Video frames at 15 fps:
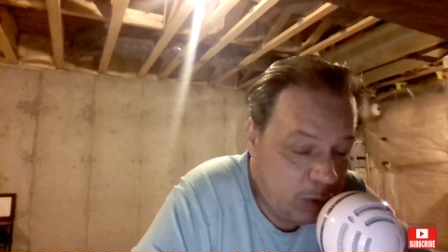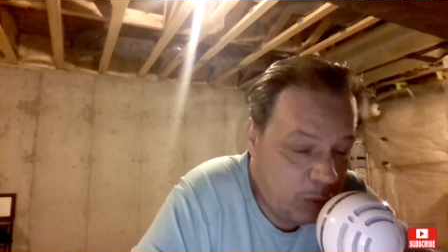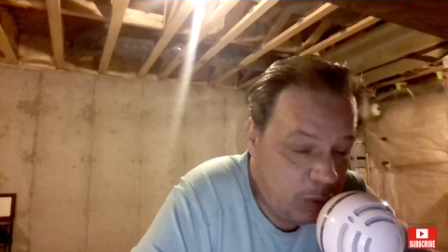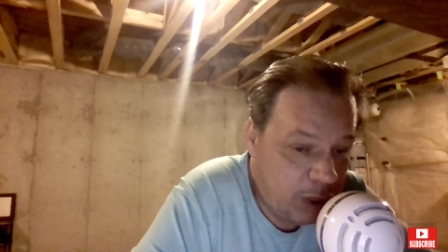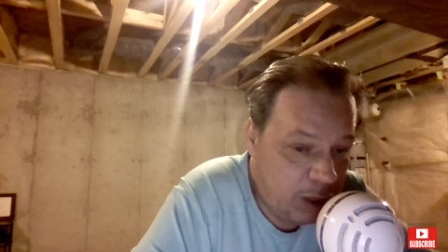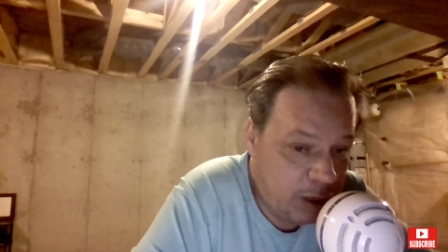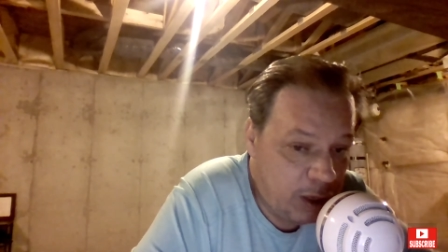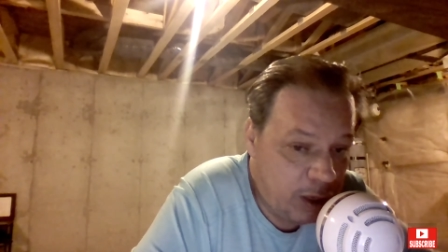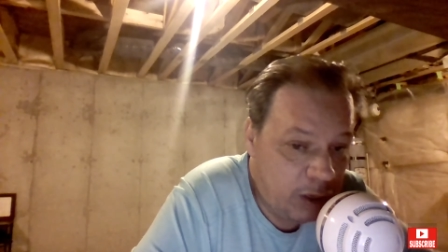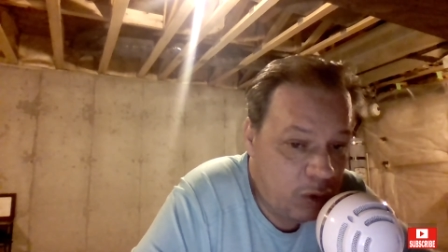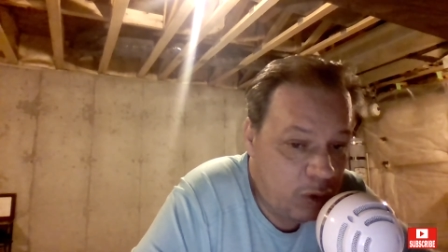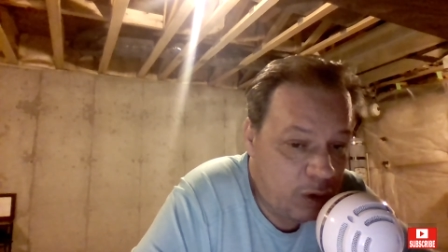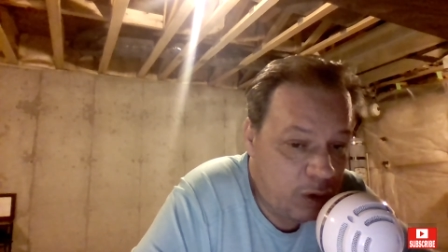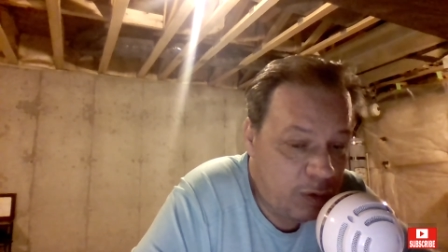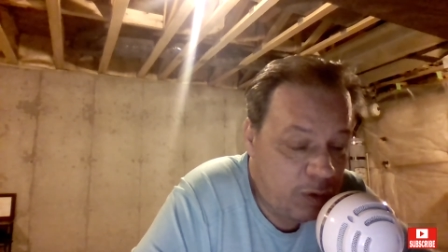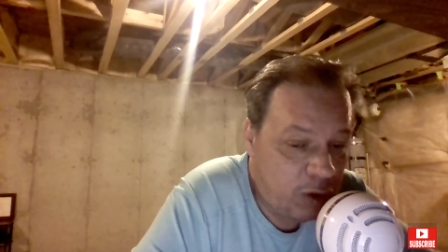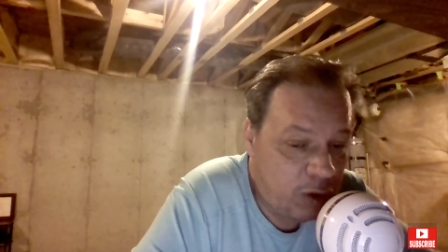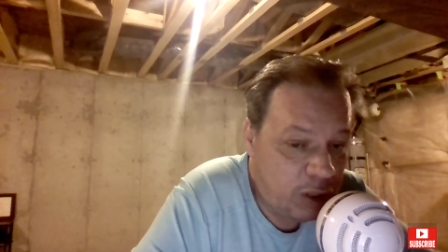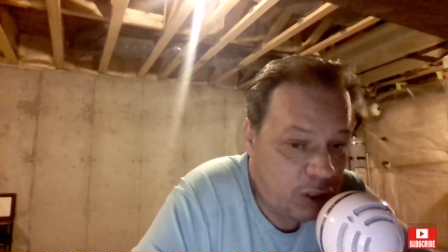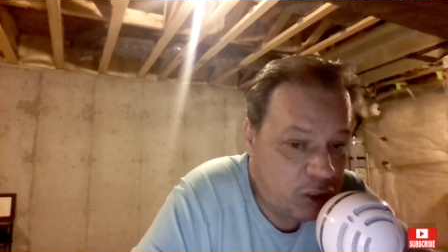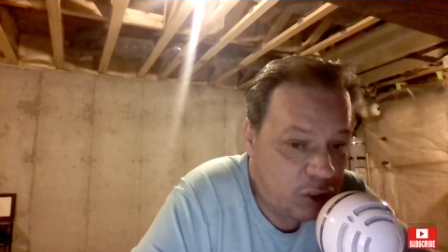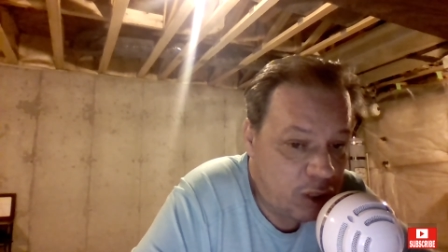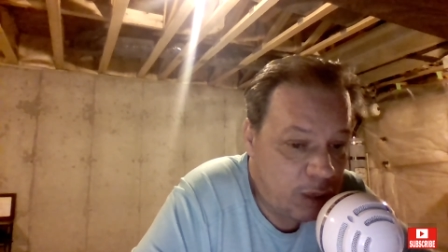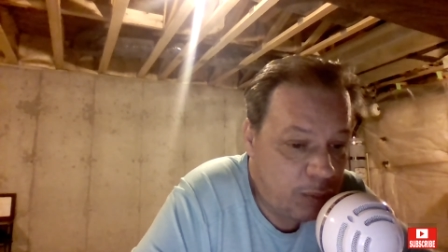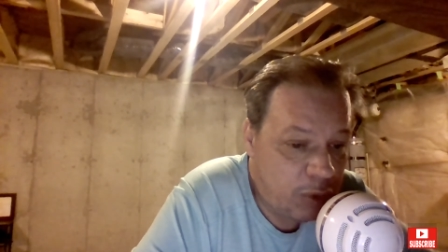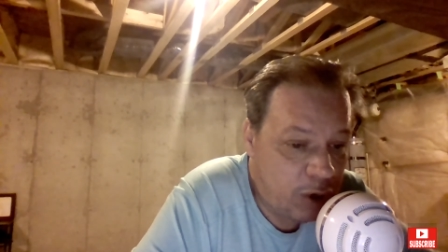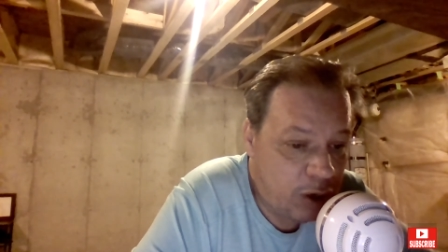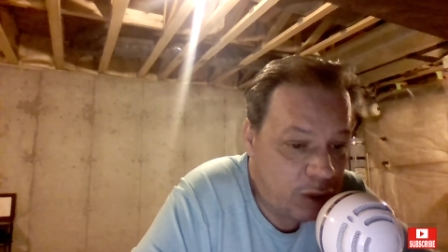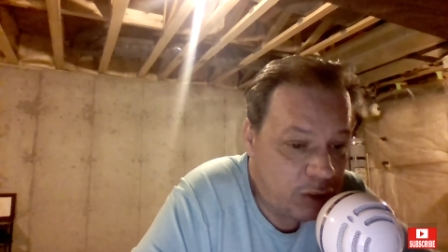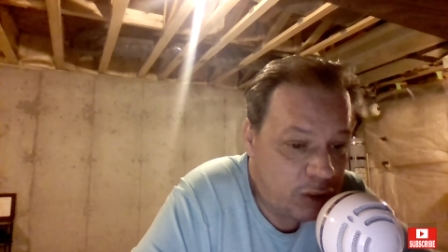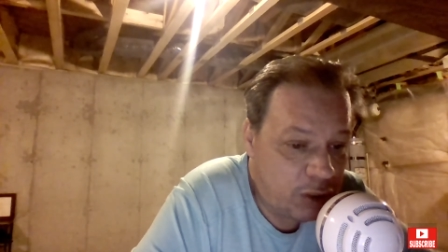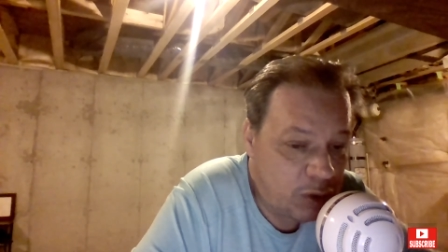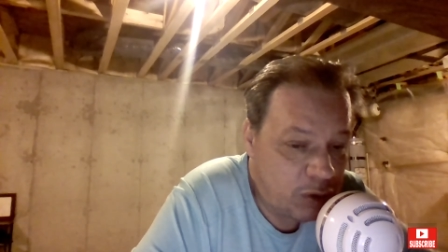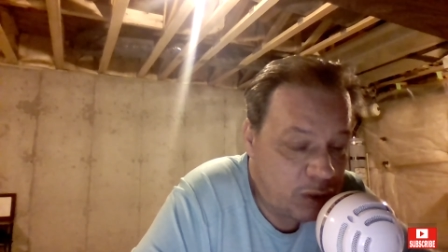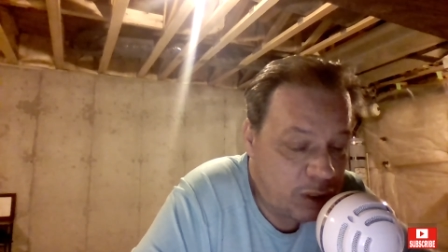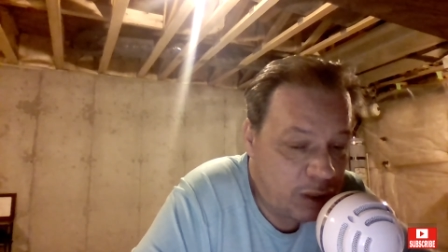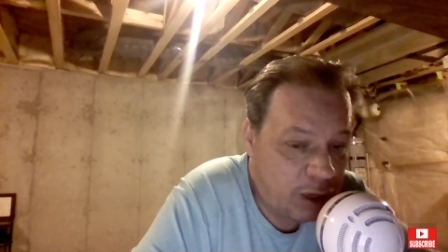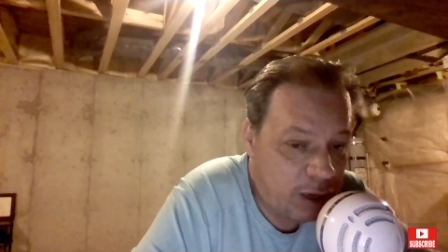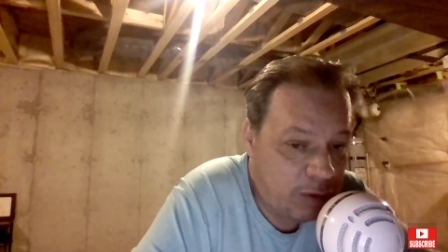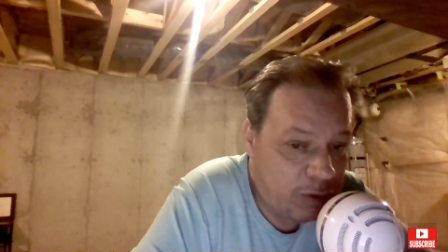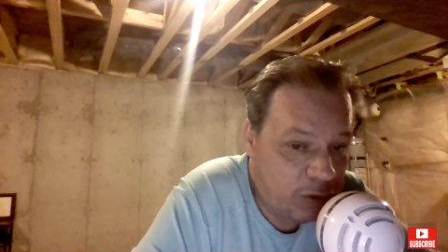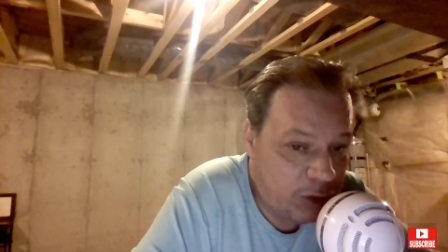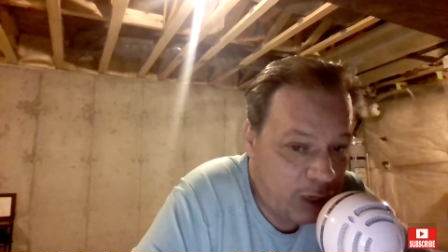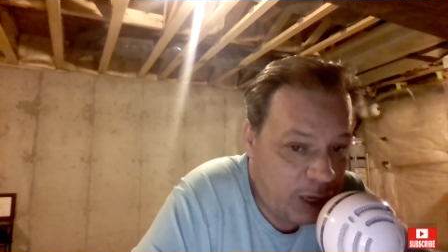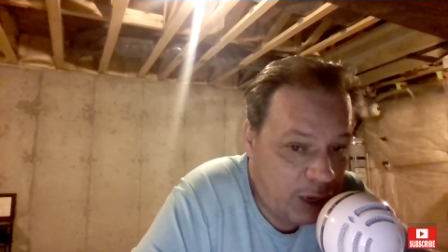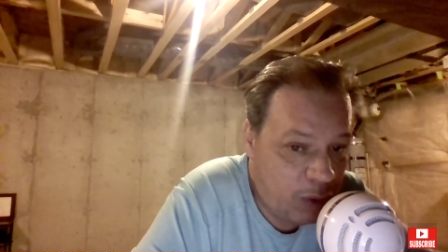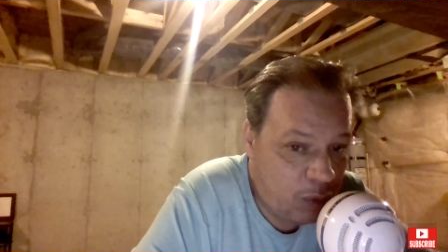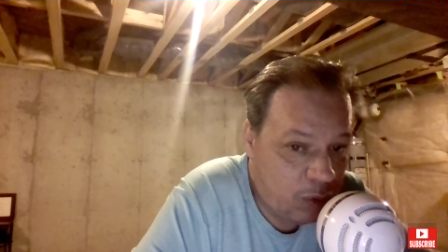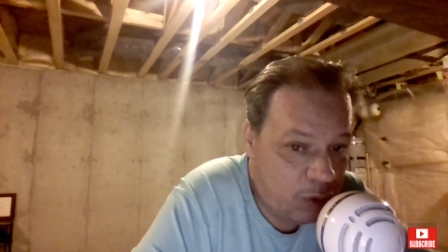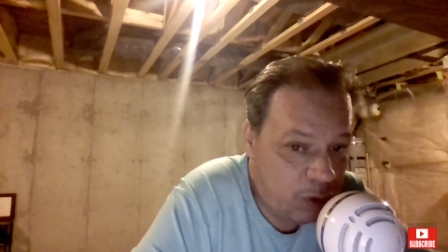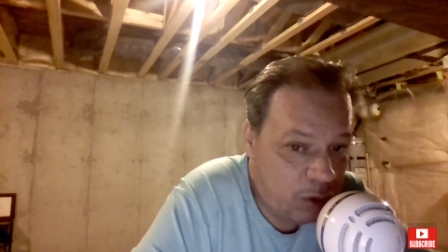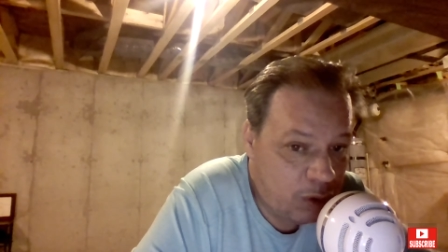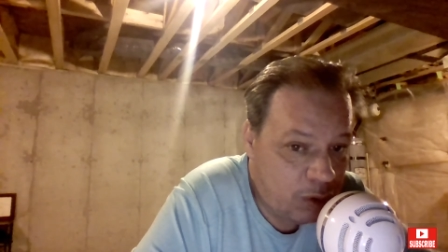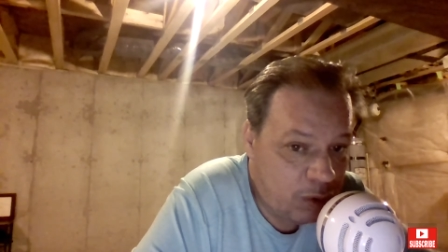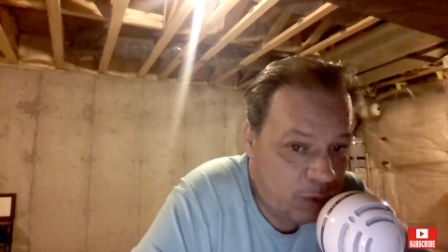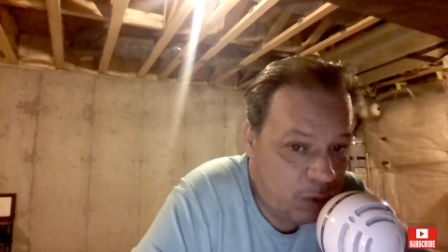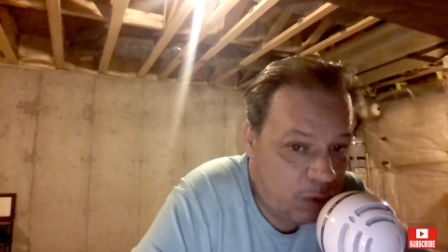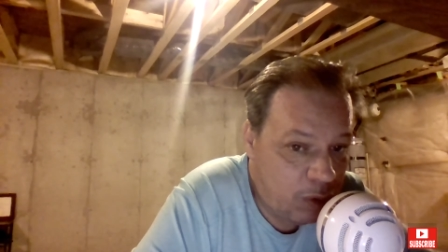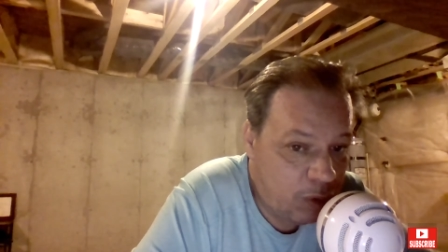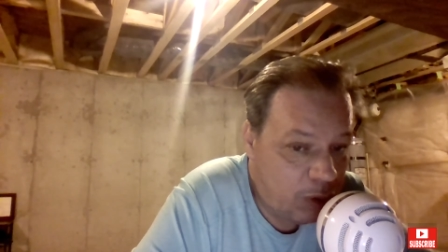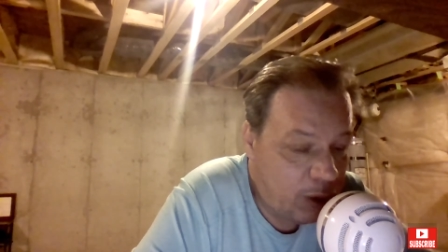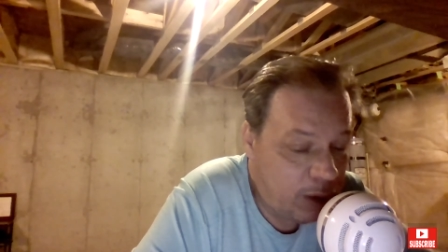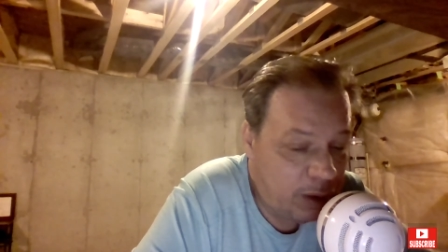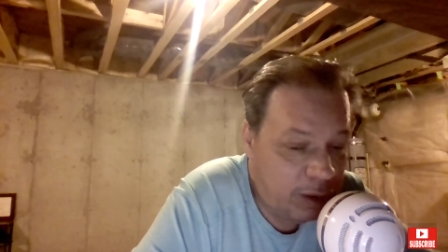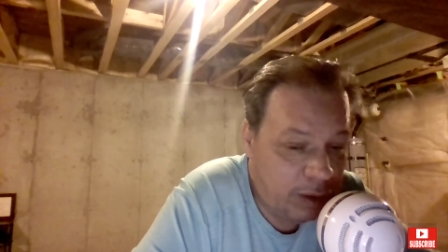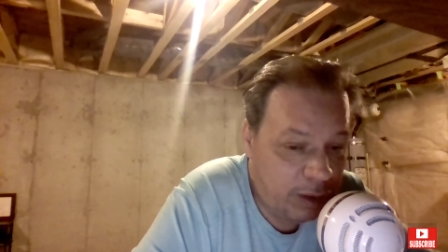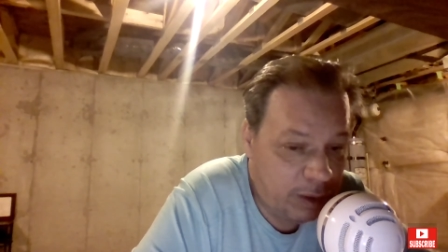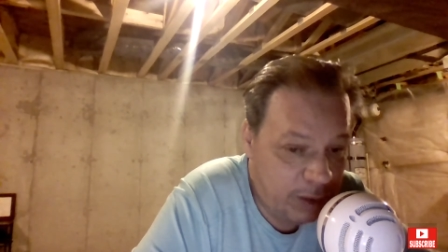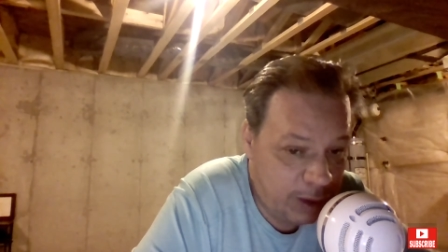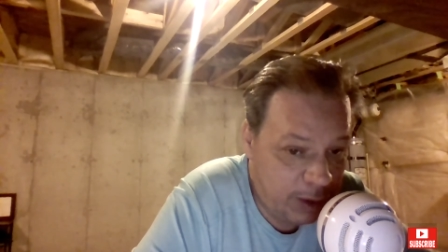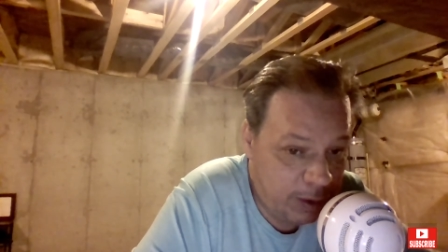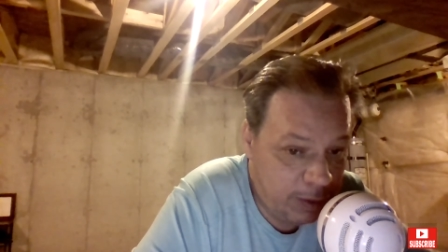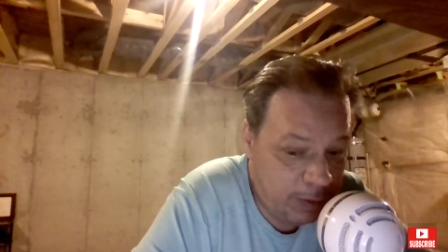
We cannot go there for leisure time products to go see the Eiffel Tower or anything like that.